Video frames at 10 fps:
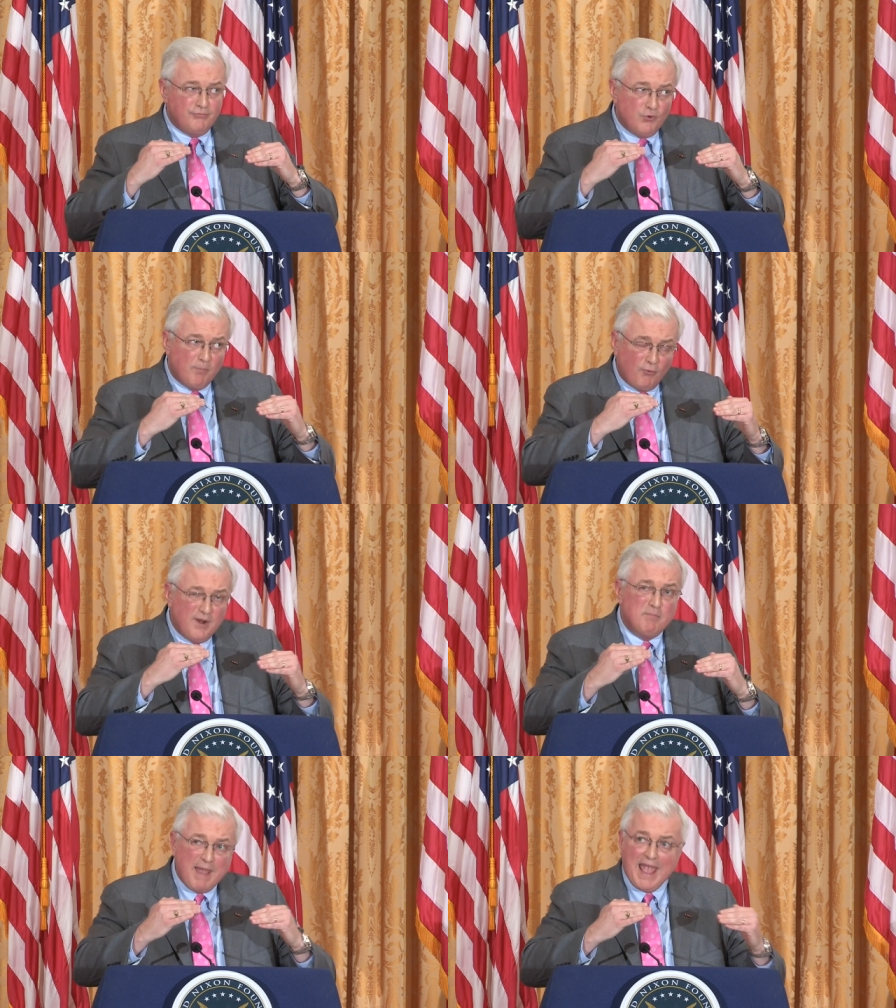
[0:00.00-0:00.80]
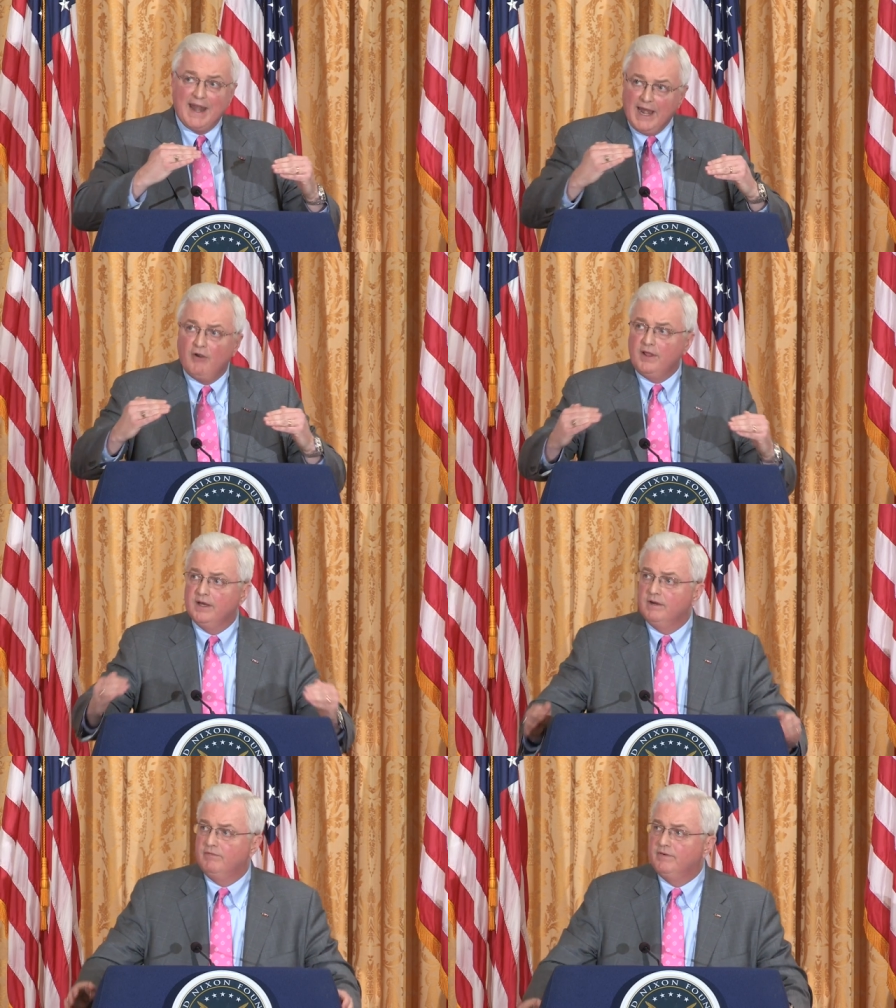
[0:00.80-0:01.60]
through a pretty bad
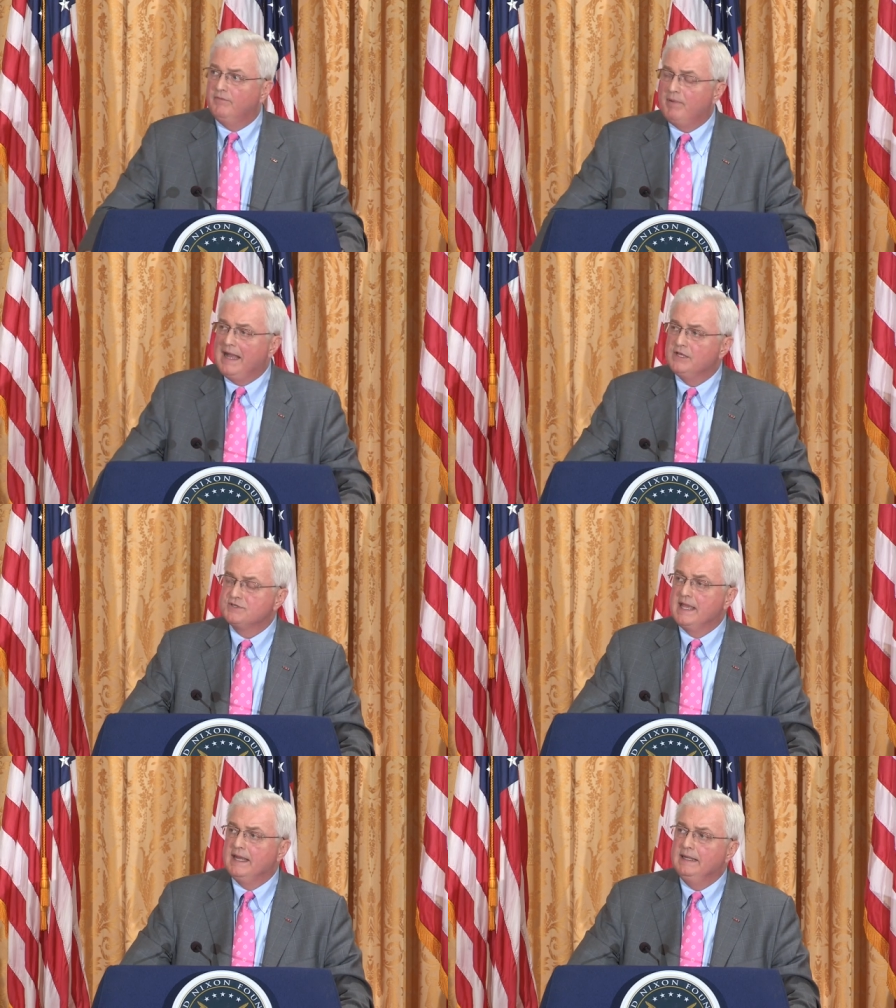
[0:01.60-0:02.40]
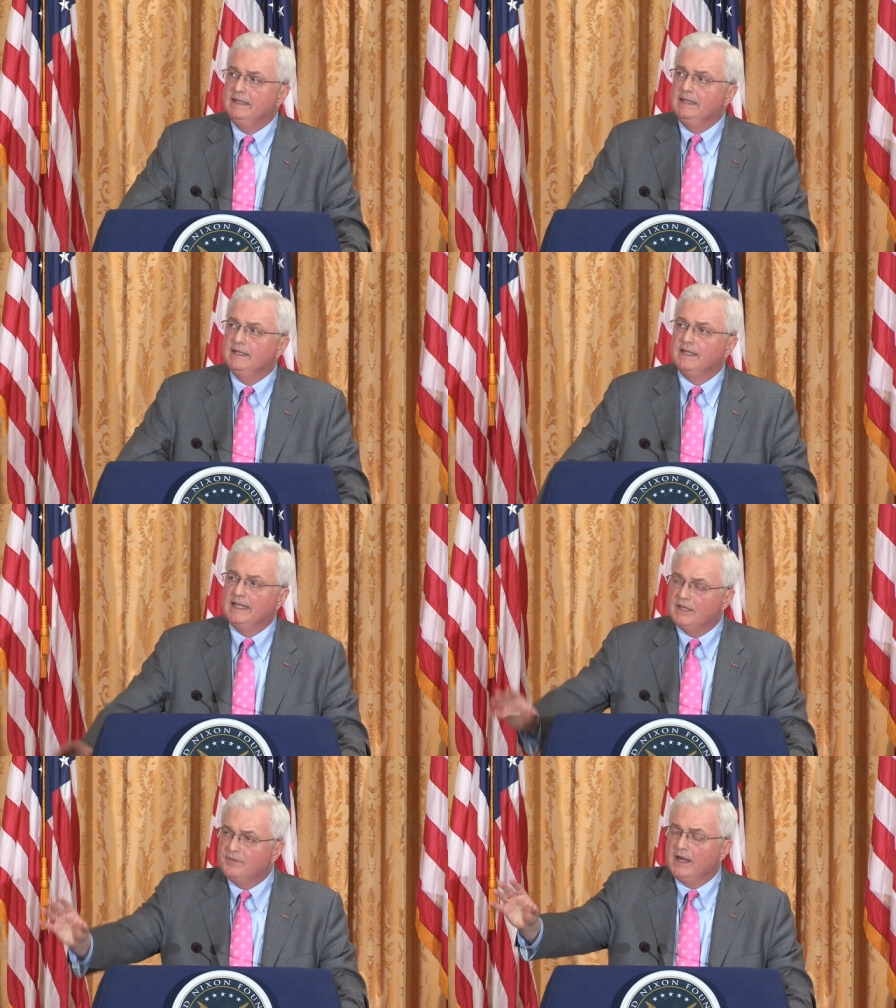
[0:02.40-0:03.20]
area of, of Pakistan to
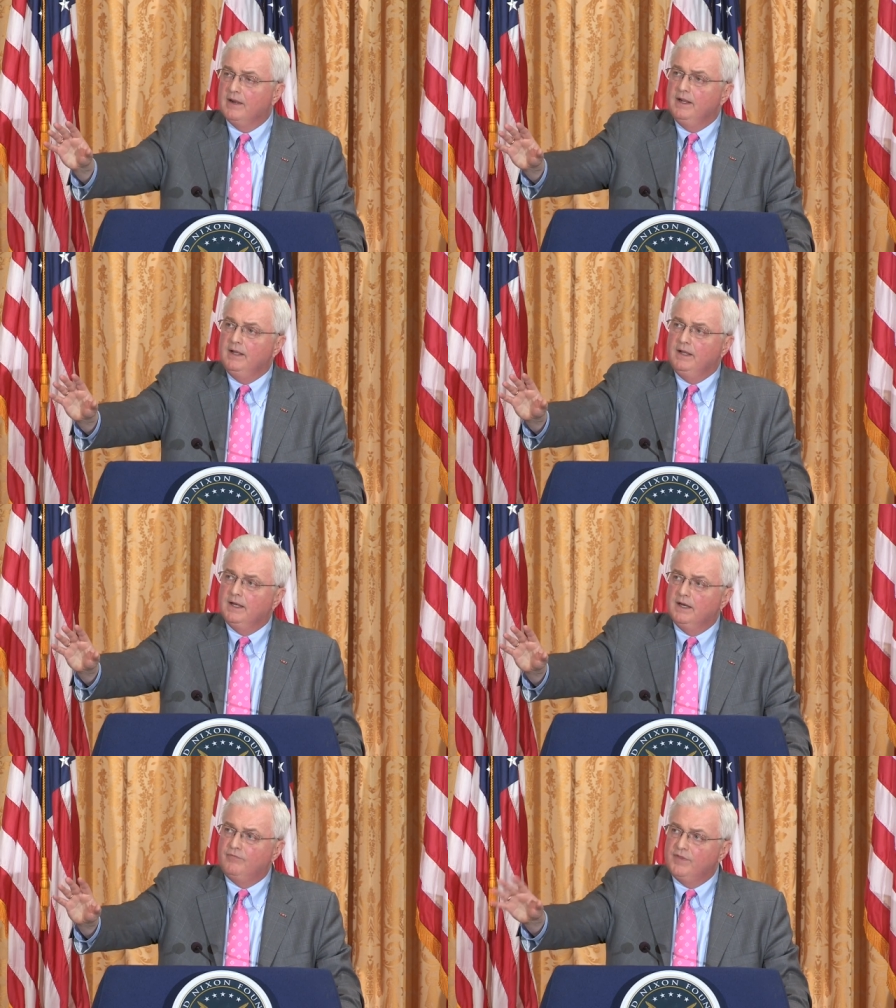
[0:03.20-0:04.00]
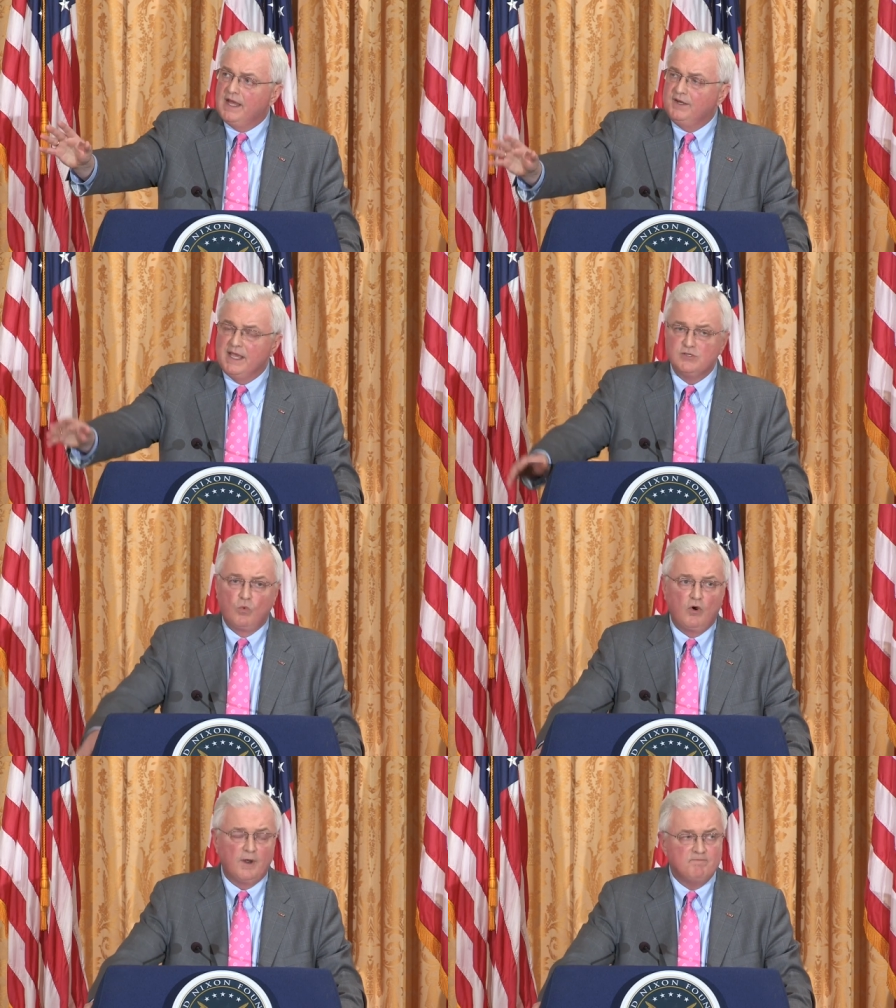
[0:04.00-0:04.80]
get there uh, for that day's
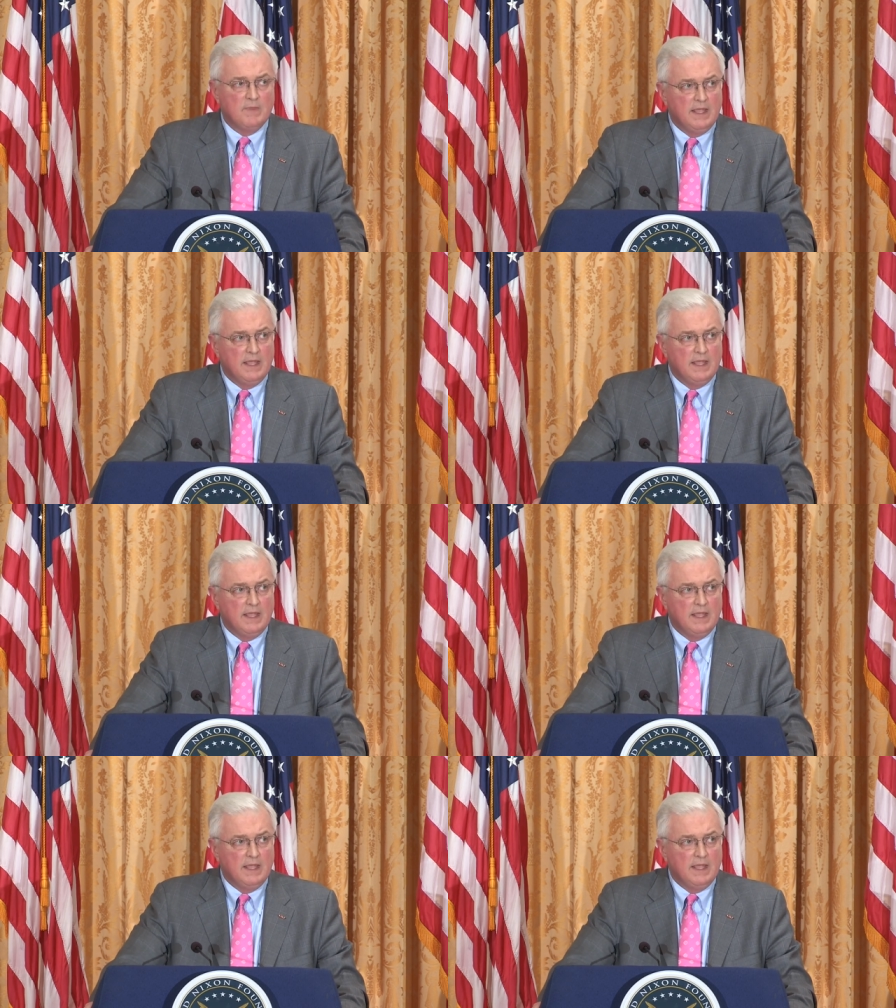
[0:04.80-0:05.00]
work.